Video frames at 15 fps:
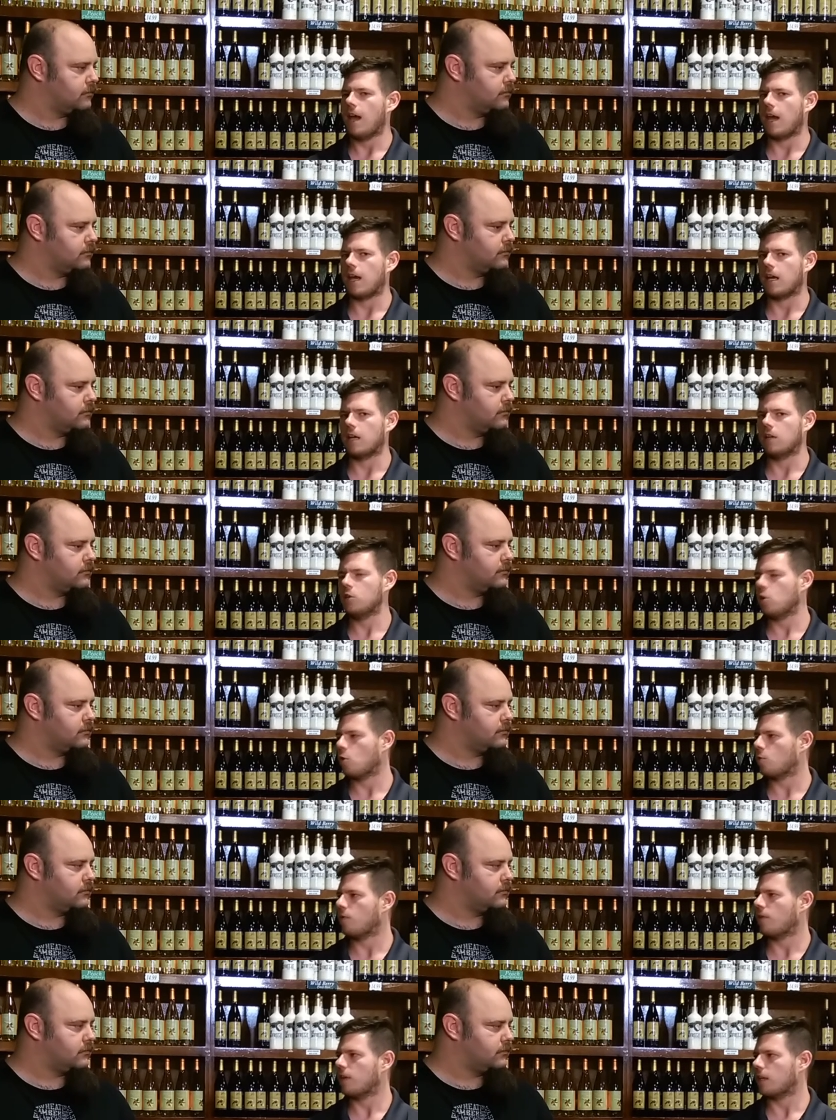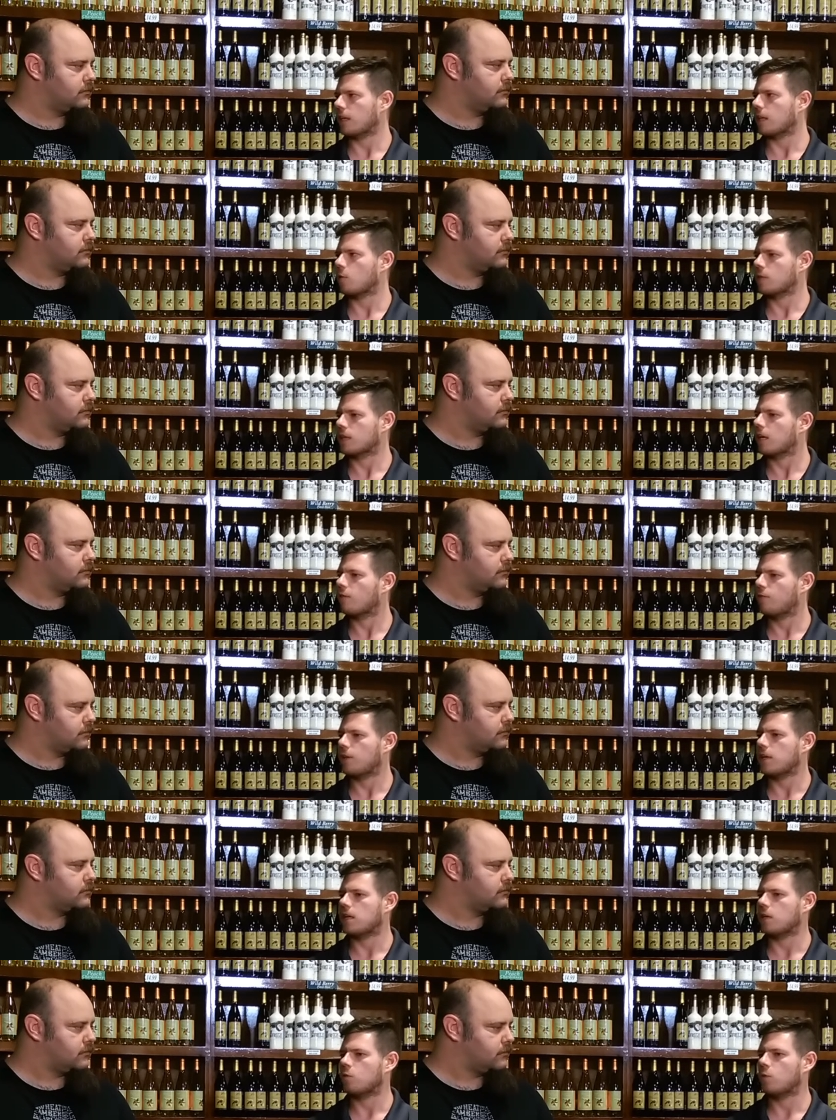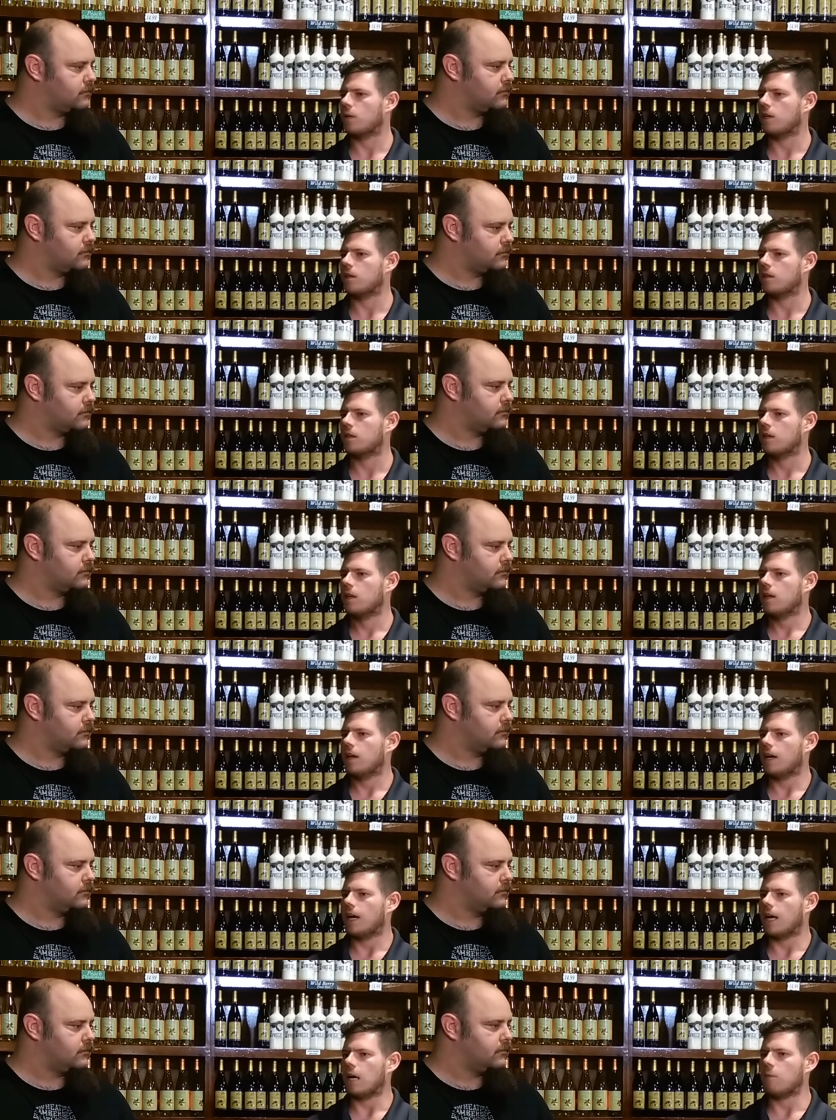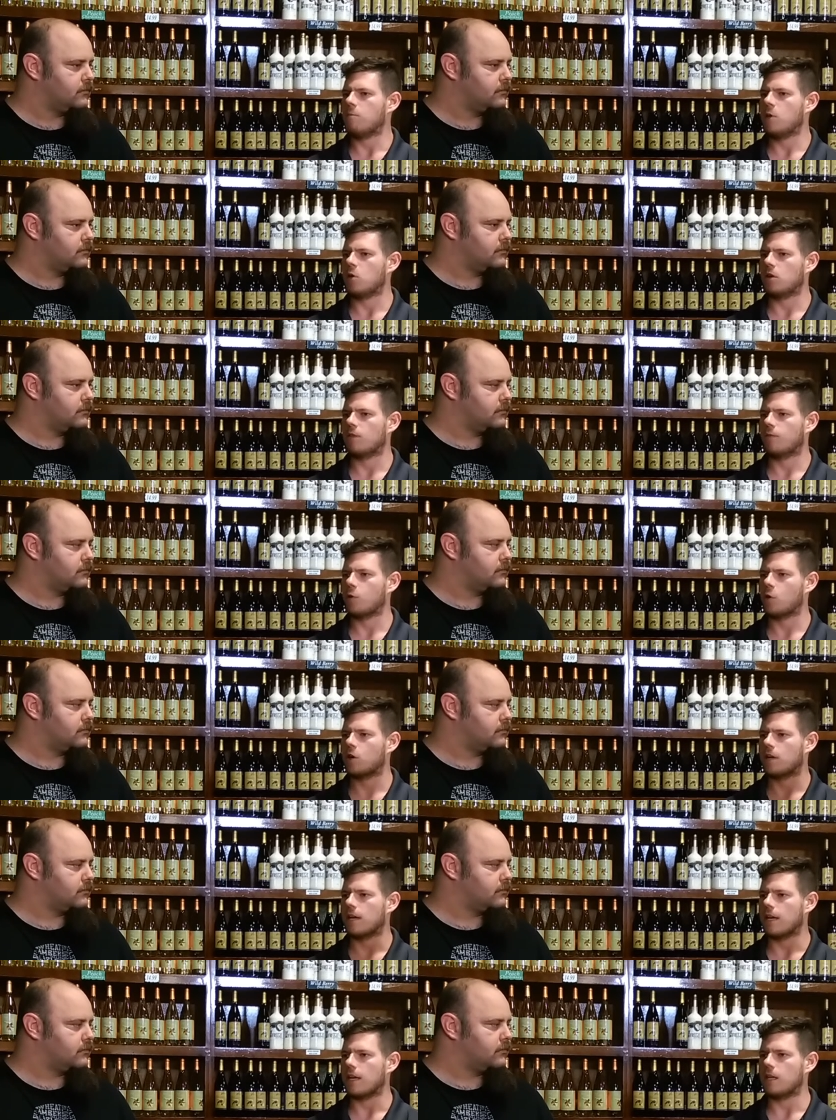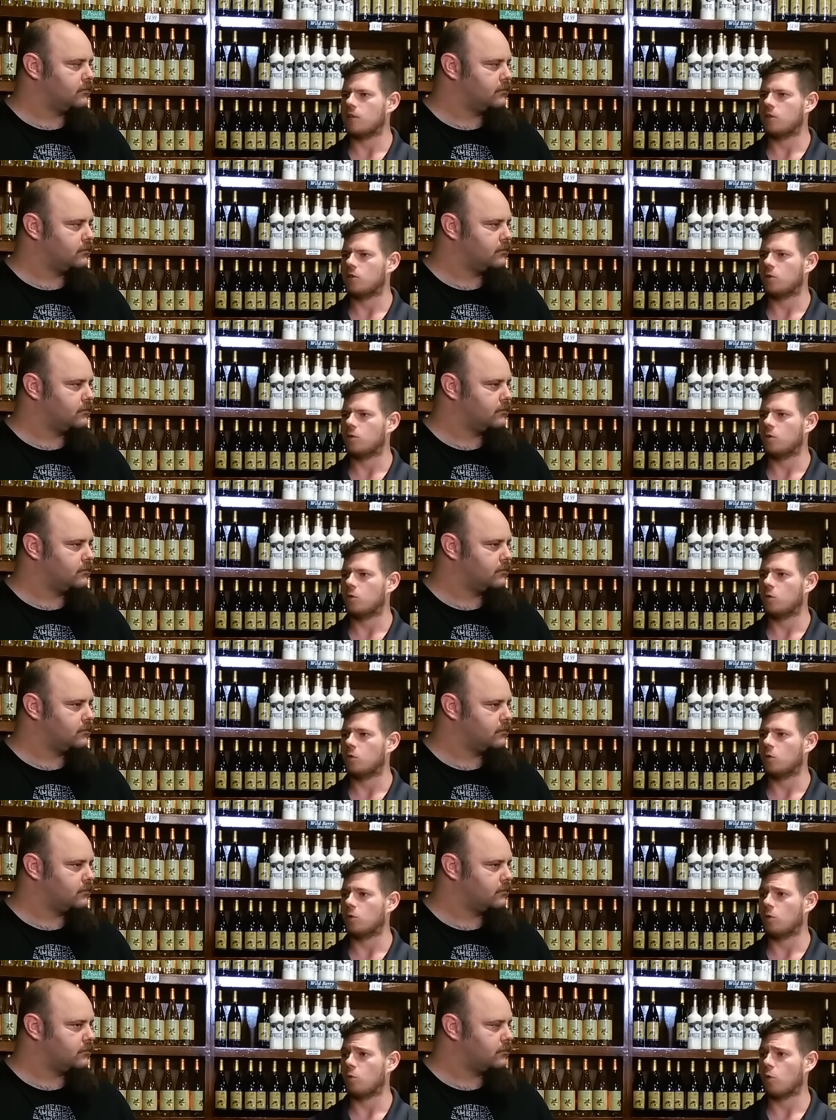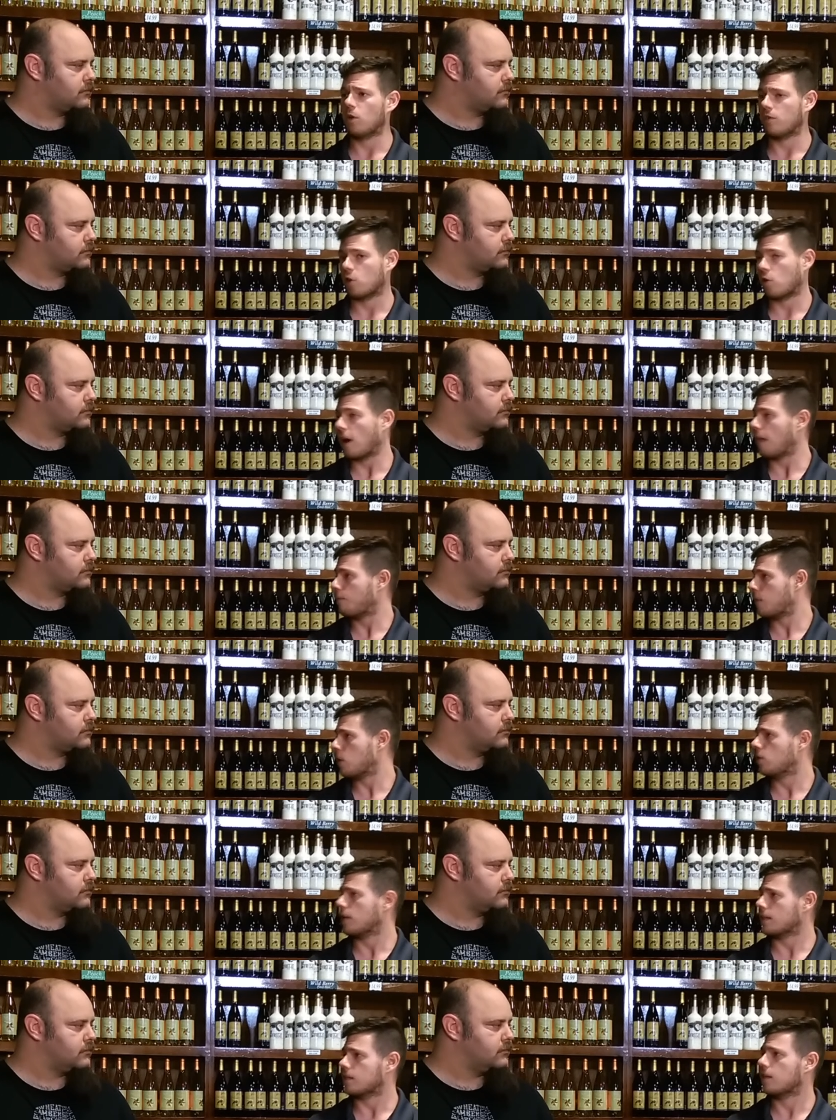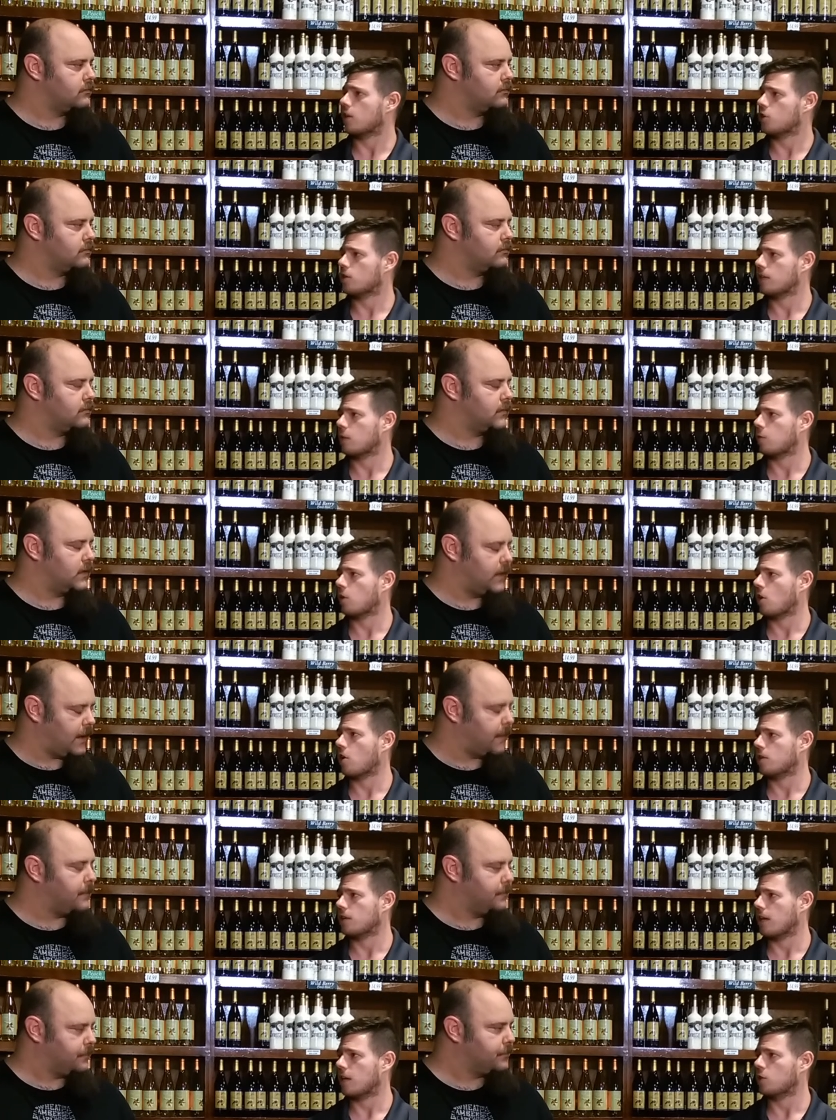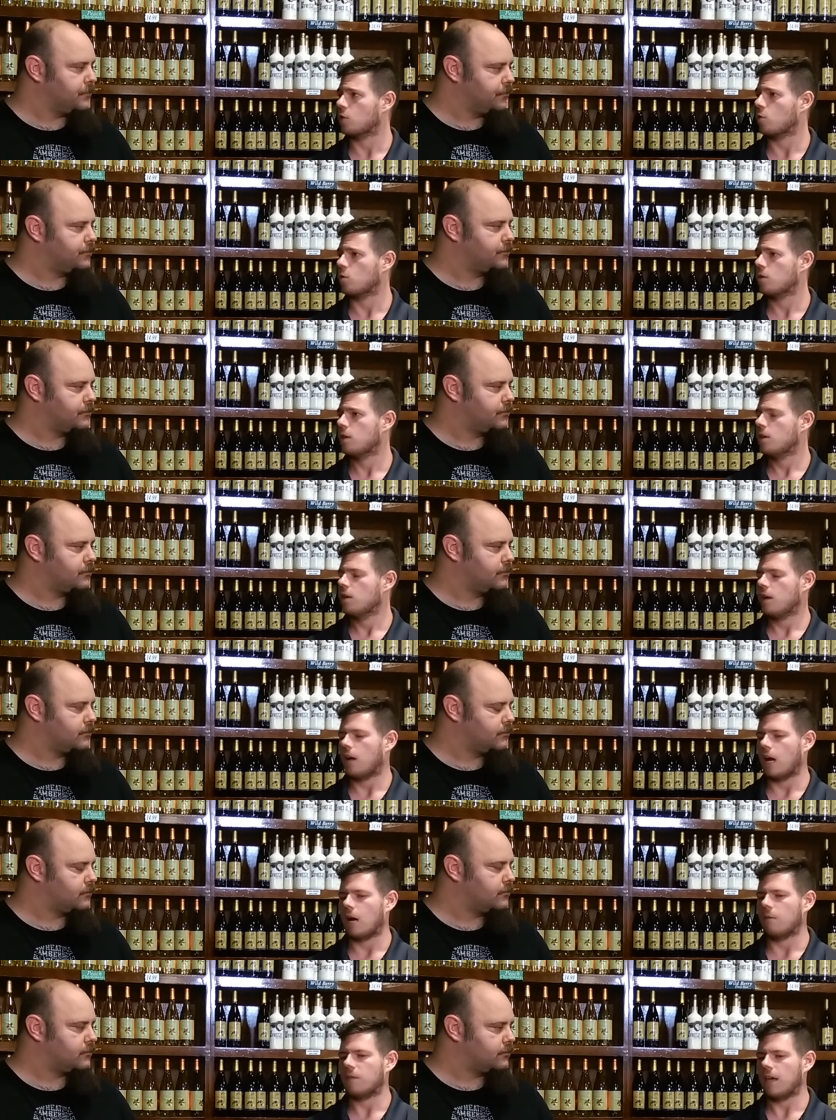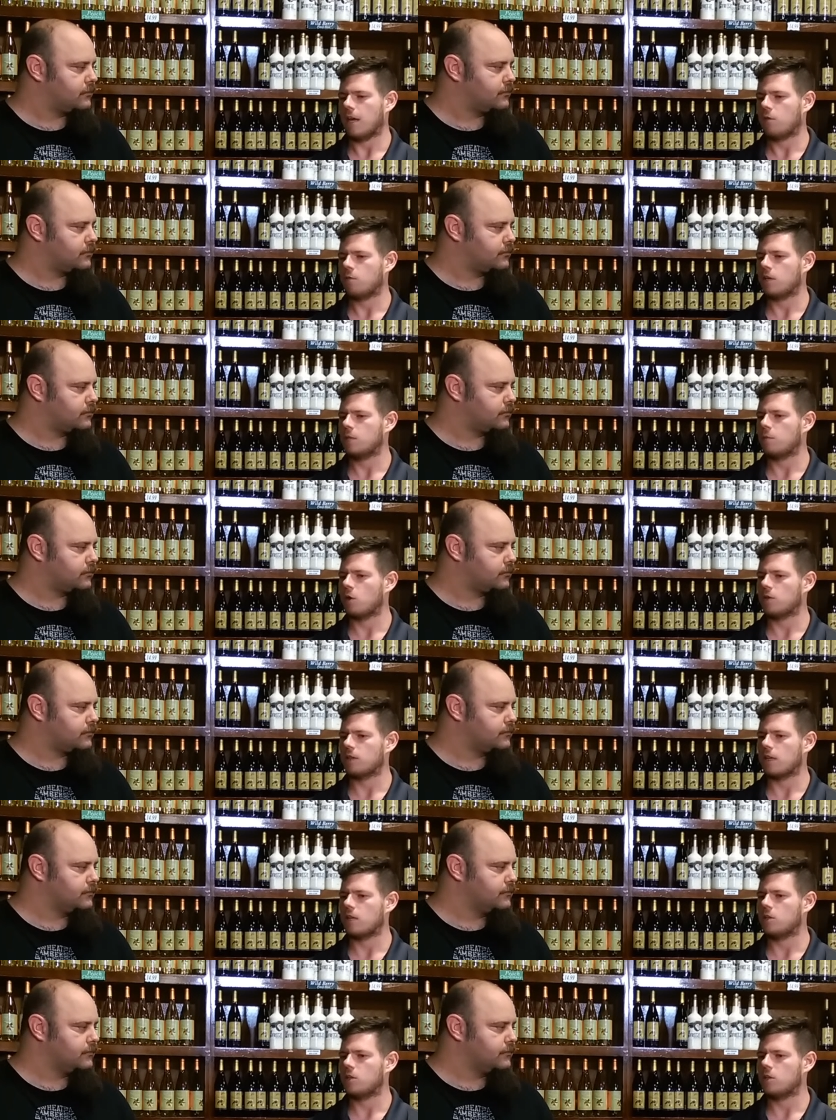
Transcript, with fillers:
Speaker 1: And, you know, we felt like that was kind of fitting with um, building Florida into one of the craft beer destinations that we are yeah. today. So um, the Henrys built it